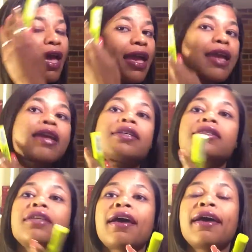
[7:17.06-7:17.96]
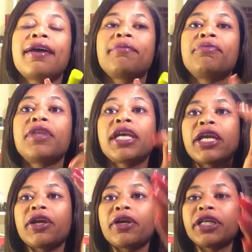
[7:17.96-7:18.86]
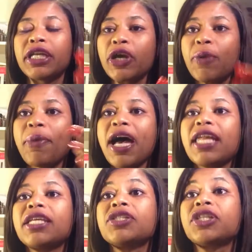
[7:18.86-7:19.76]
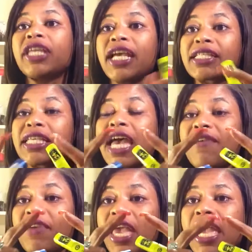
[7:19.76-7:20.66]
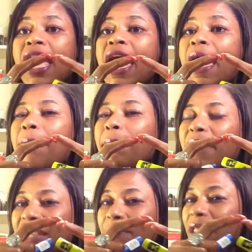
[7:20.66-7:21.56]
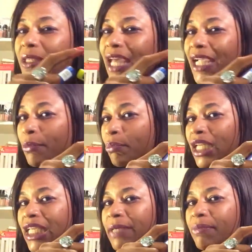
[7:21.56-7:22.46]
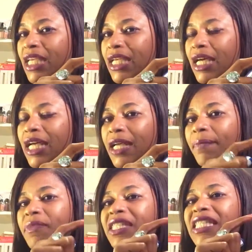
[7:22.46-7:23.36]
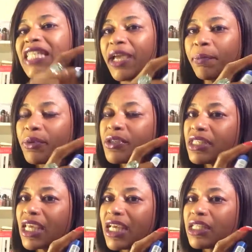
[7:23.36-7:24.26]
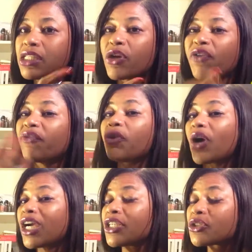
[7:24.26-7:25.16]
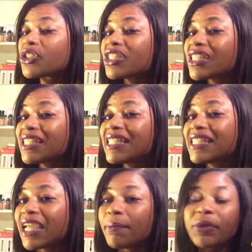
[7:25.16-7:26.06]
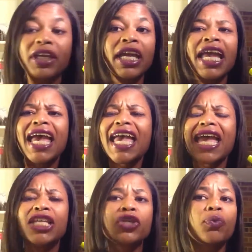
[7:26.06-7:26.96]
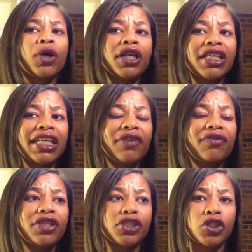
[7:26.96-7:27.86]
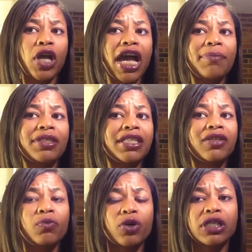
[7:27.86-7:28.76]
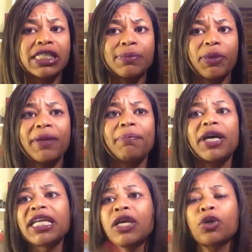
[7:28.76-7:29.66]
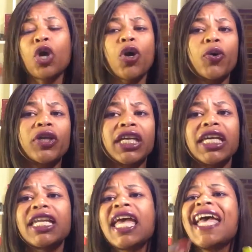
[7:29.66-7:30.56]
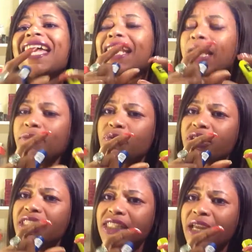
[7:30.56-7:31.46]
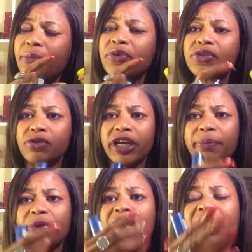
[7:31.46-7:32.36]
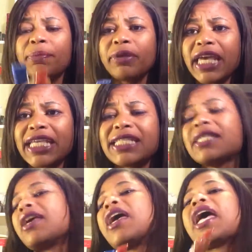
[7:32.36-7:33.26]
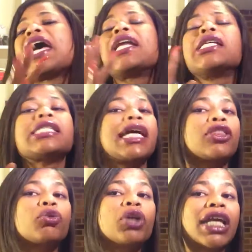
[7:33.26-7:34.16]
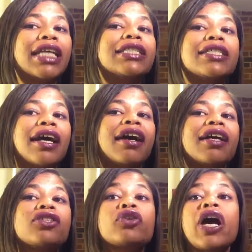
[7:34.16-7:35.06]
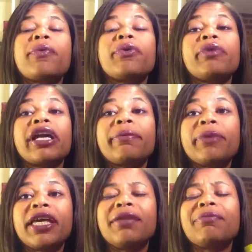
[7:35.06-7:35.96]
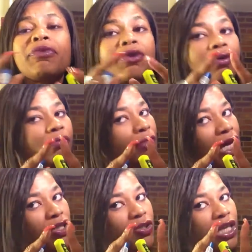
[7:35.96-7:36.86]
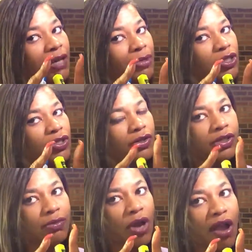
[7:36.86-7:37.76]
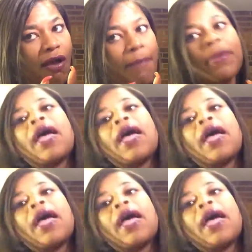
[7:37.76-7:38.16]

and um, they carry nail polish and they actually have a baby like a mini um, stamper set so if you are interested in stamping and you wanted to give it a try but didn't want to spend money on a whole kit it comes with a stamper the scraper and a plate and it's like $3.99 so I would recommend mind you the images are small